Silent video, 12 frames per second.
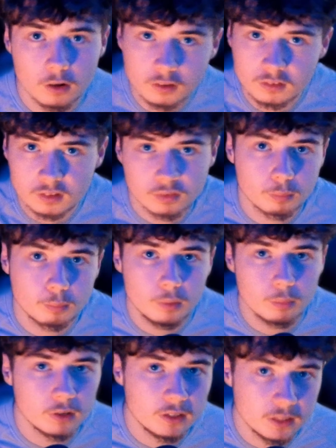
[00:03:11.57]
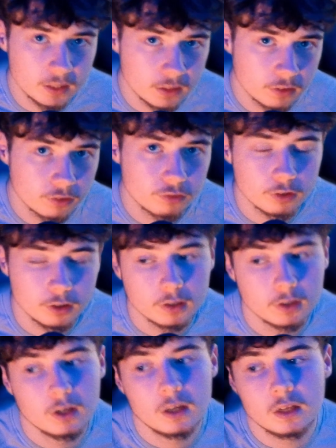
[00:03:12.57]
different people in the industry
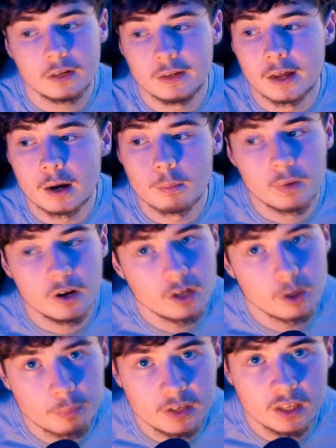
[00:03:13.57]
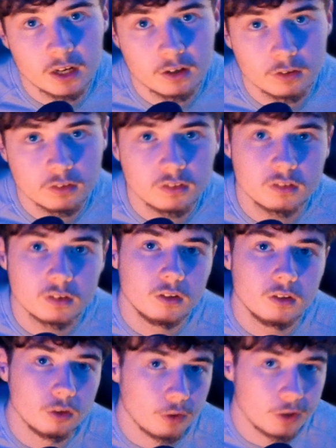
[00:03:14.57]
that might not be the artist,
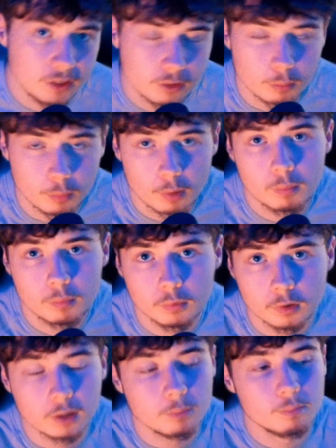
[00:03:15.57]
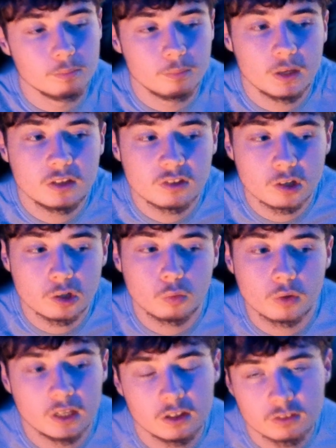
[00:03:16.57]
hit them up, right? Make genuine
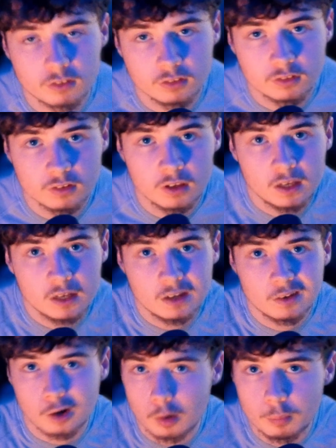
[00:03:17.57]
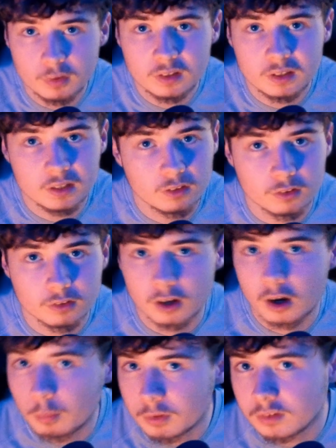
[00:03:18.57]
connections, comment in their
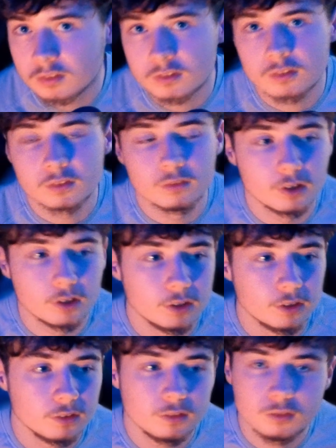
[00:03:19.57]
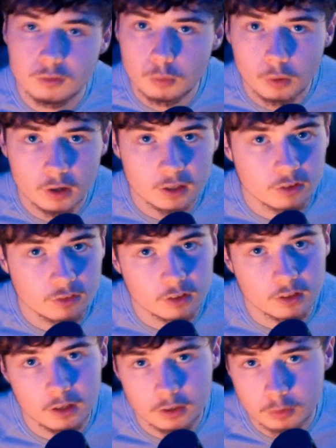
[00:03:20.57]
comments, right? Do all that shit.
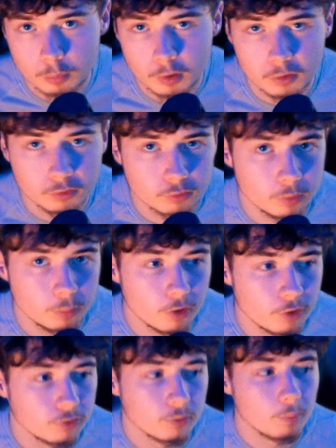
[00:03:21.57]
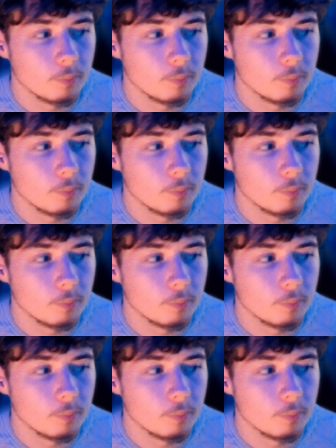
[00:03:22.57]
Like the post, repost them.